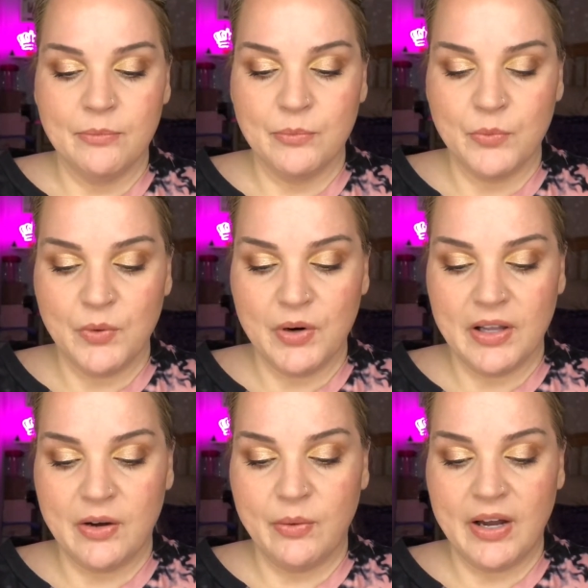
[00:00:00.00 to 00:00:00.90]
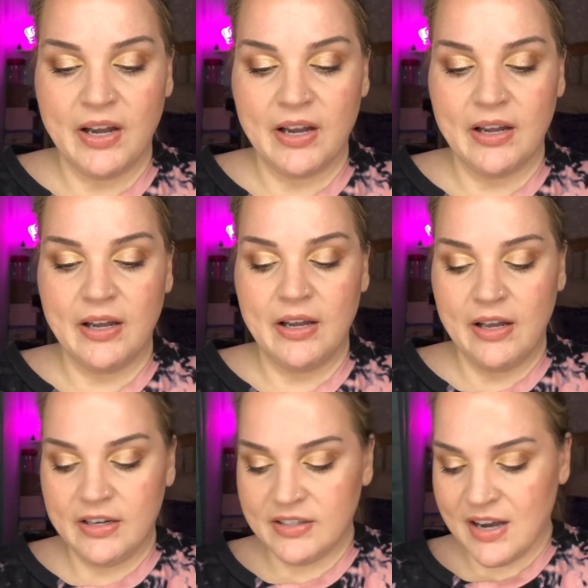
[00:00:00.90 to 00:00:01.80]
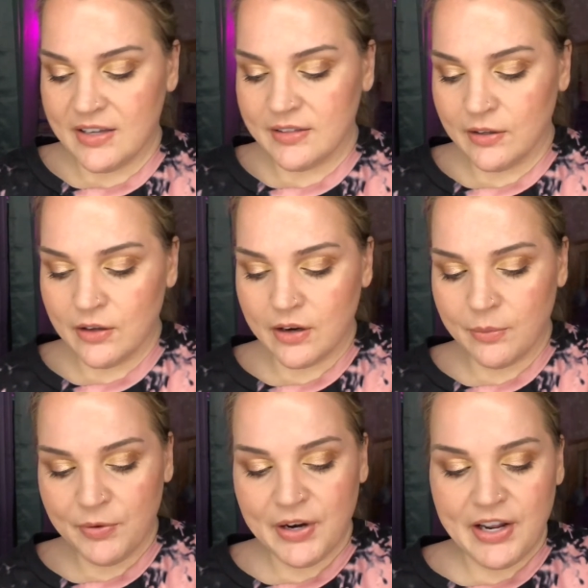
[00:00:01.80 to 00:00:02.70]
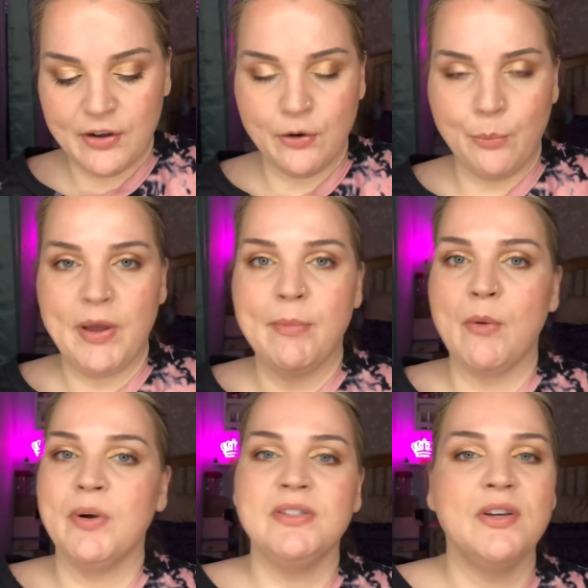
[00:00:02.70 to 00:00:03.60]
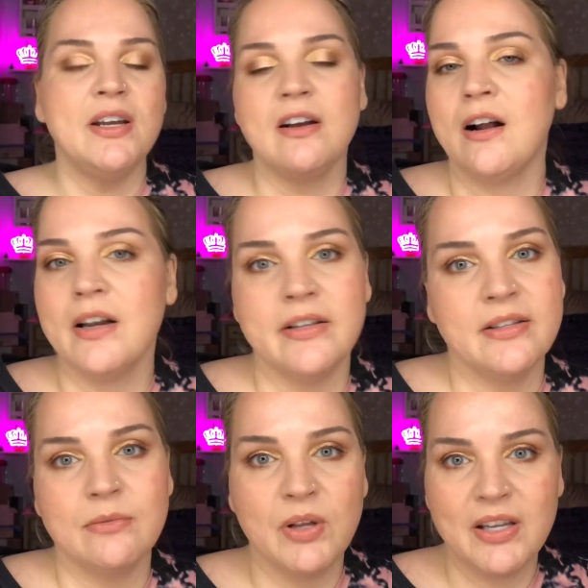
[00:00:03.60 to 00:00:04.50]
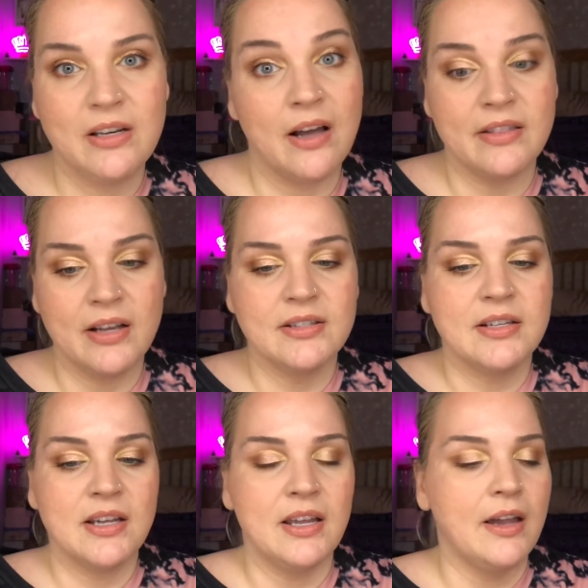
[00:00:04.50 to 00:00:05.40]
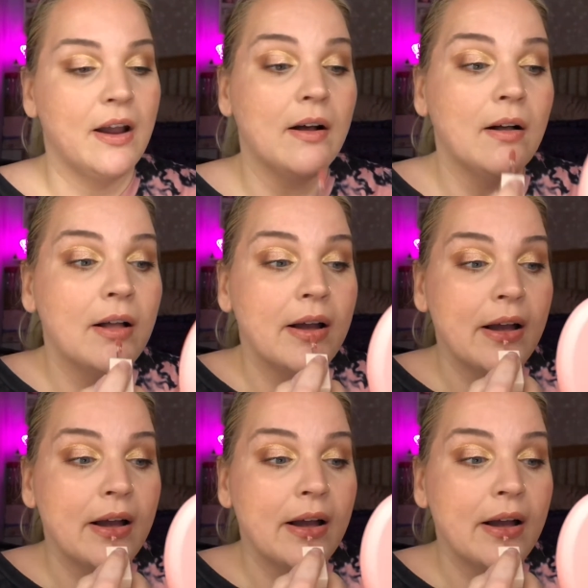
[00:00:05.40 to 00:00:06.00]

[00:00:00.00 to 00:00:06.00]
really quick. It does look pretty goopy, but once you get it on, it's really not that sticky at all.